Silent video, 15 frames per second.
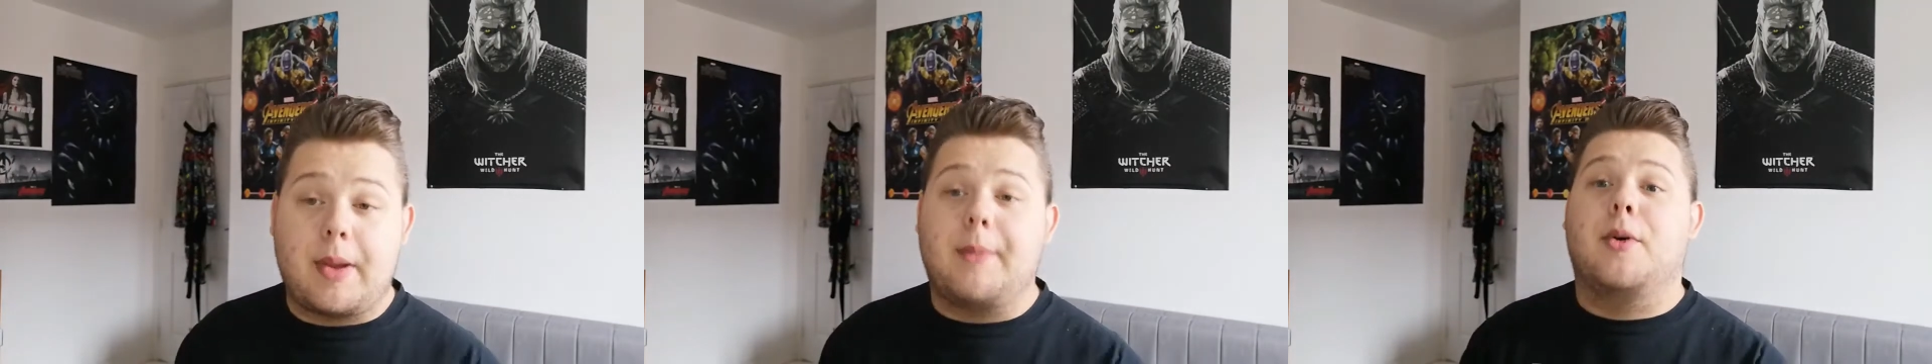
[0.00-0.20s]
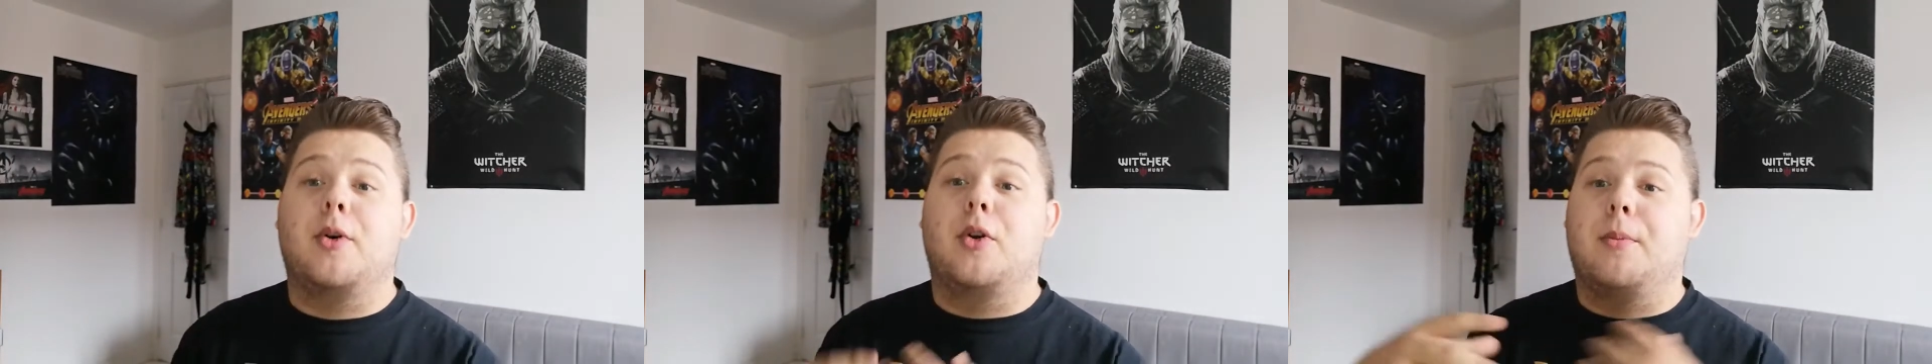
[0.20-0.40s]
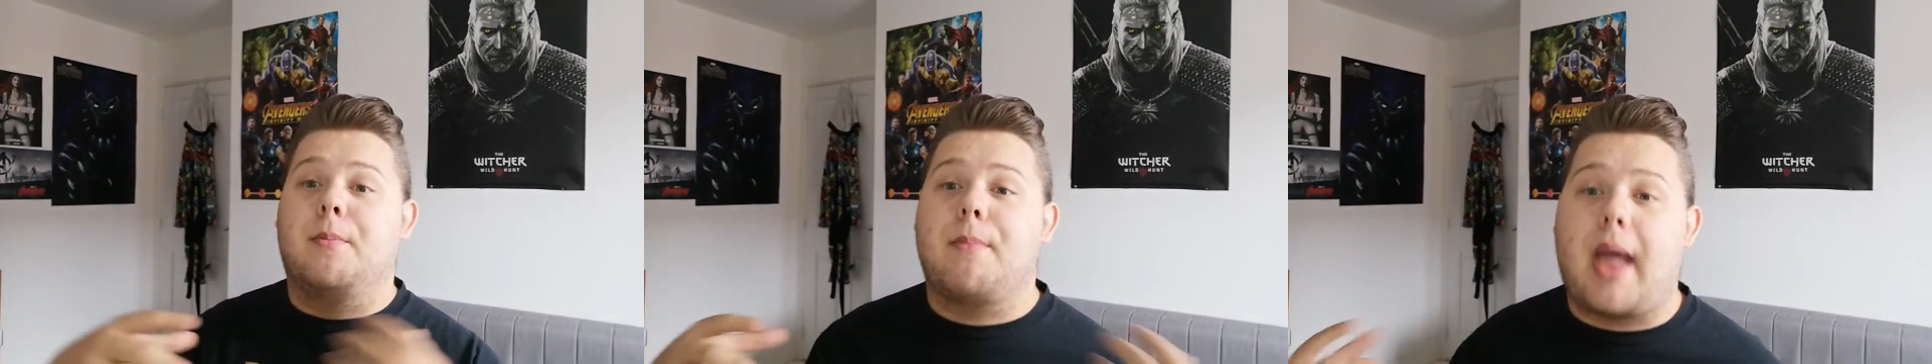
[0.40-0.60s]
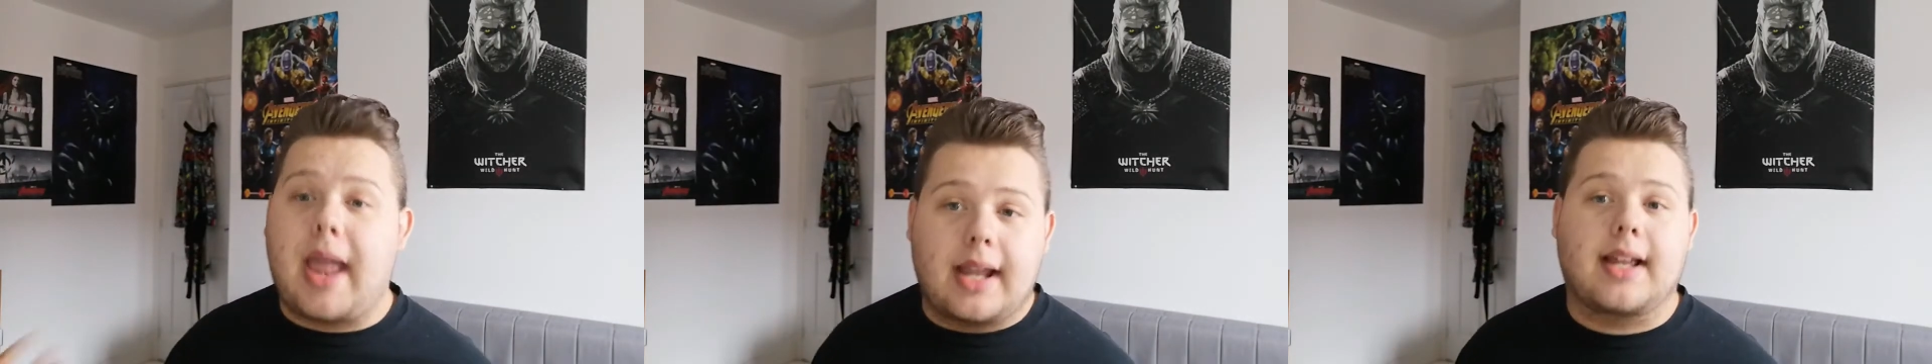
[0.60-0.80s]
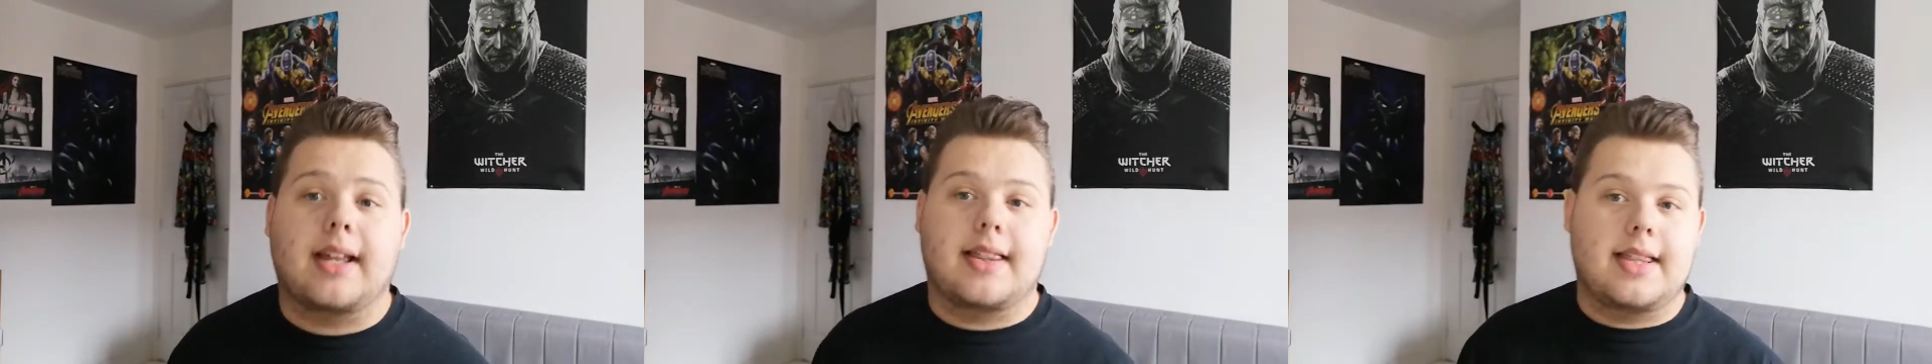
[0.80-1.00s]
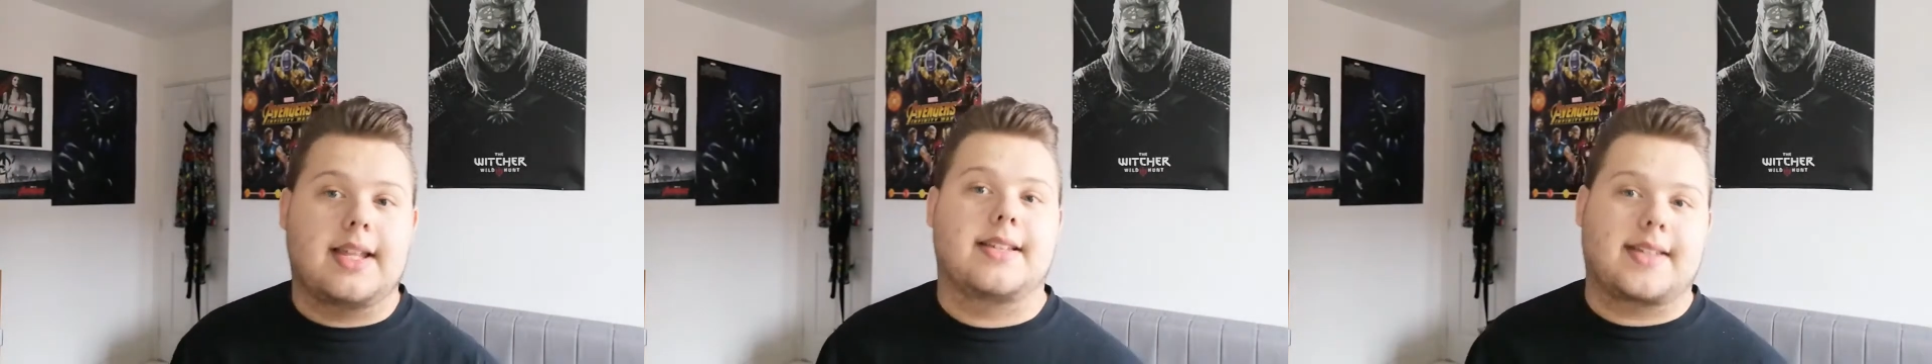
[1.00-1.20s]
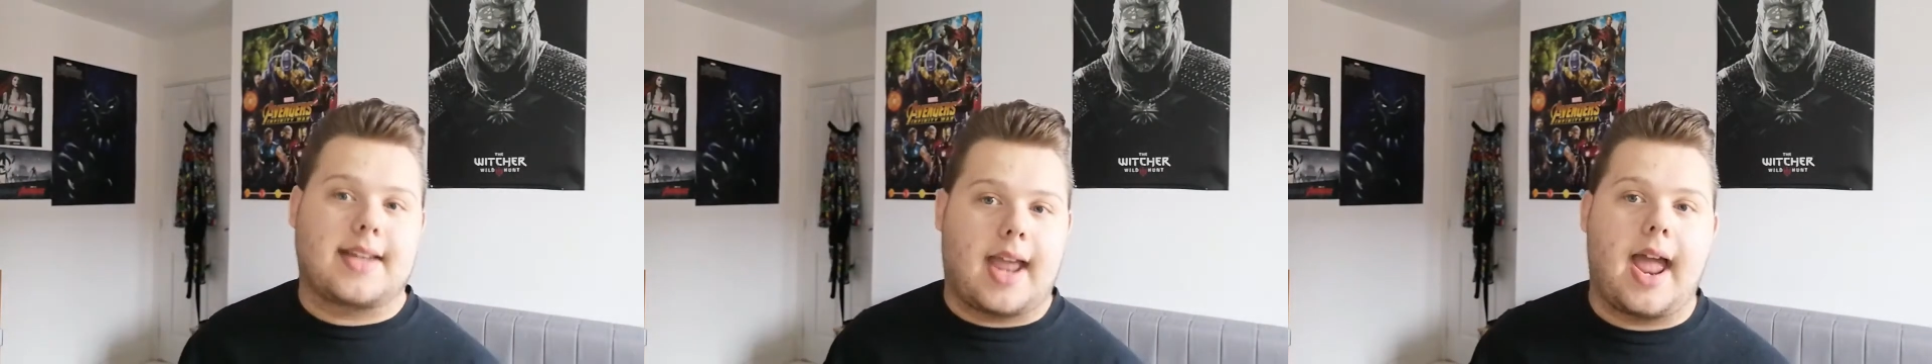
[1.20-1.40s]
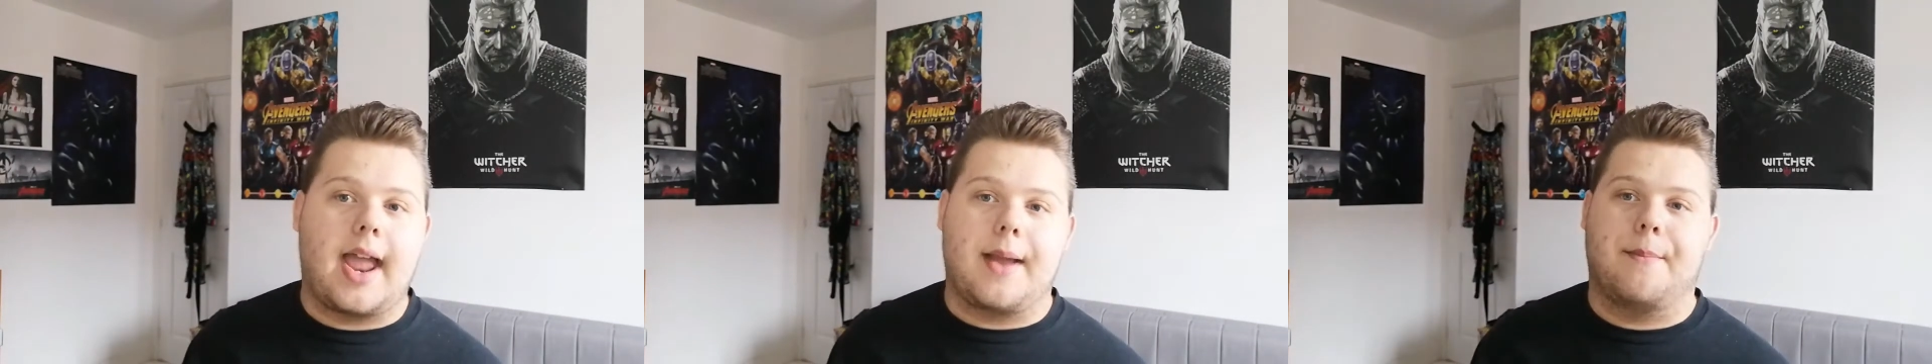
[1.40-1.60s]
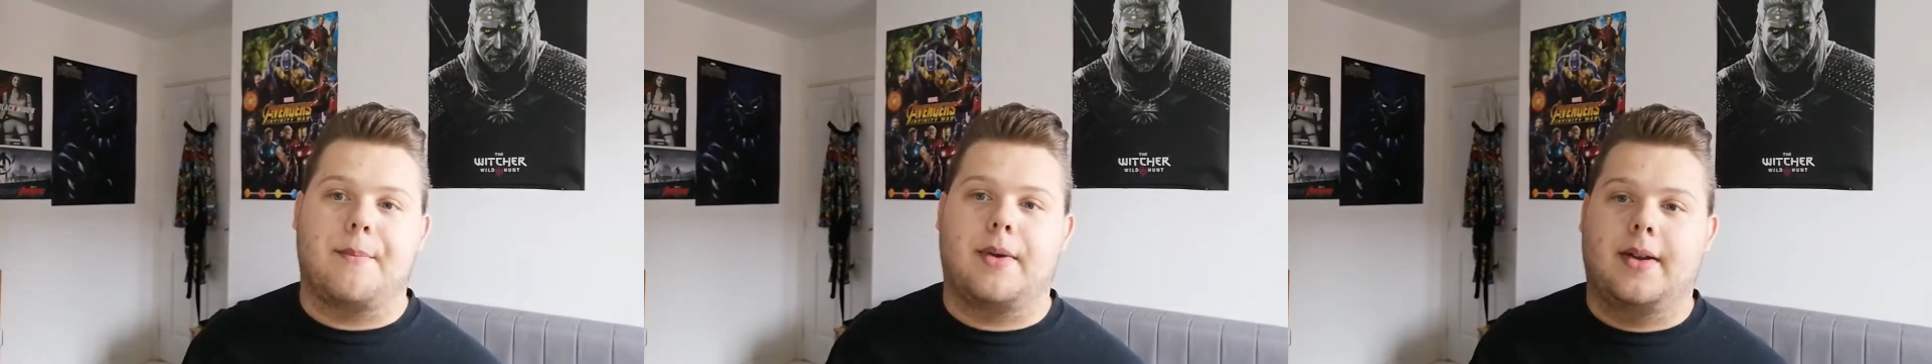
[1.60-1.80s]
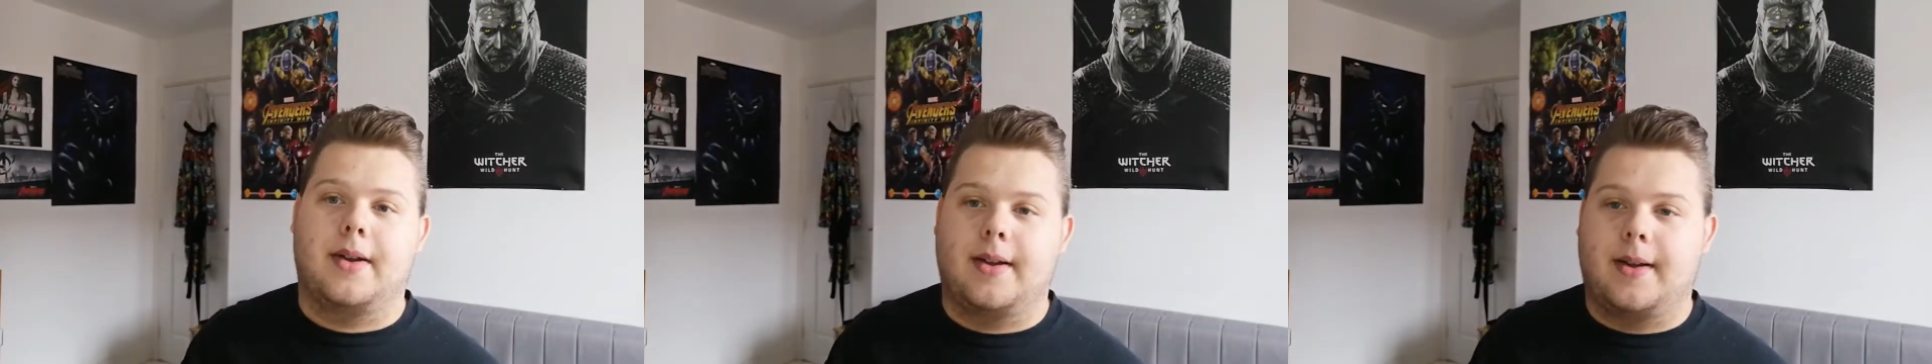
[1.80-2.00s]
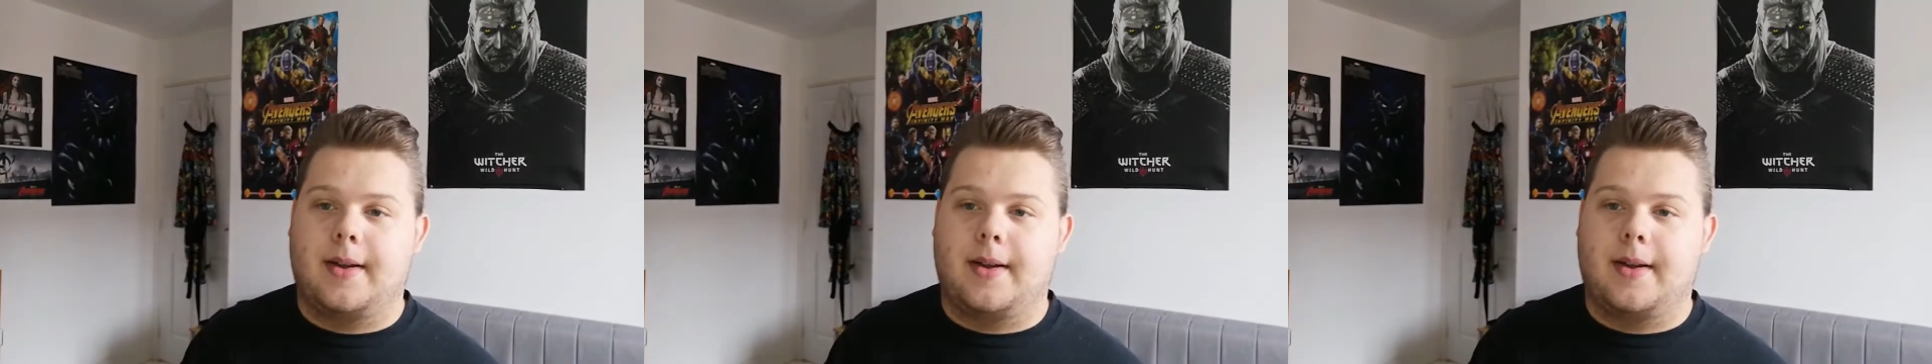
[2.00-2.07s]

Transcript: the people who make this game.